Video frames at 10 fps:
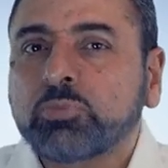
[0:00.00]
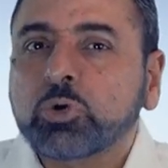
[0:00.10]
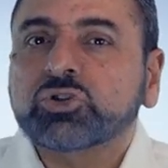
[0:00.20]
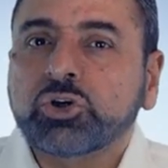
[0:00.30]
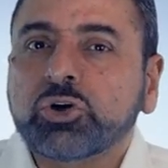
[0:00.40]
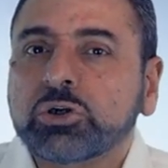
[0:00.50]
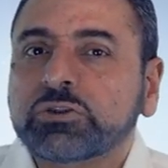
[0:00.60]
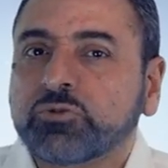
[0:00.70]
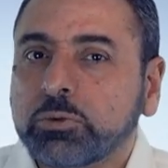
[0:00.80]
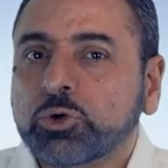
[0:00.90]
most
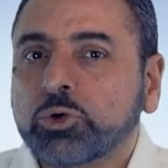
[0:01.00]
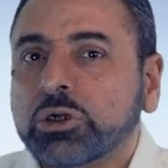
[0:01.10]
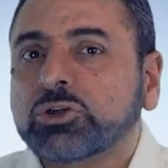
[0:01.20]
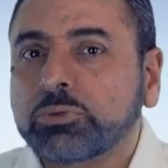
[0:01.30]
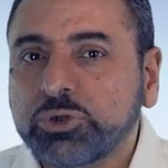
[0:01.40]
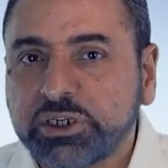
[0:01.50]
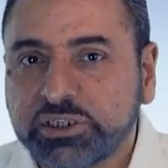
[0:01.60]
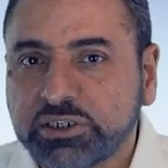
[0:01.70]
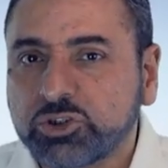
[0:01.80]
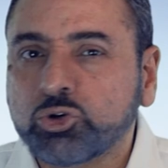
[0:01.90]
girls from rural
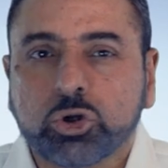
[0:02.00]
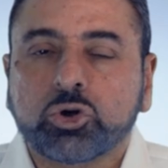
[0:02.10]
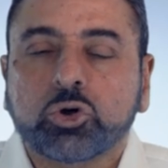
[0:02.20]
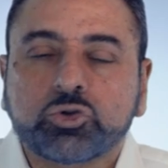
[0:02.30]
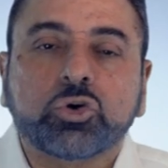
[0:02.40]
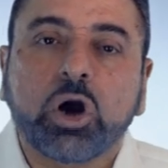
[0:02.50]
communities do not go to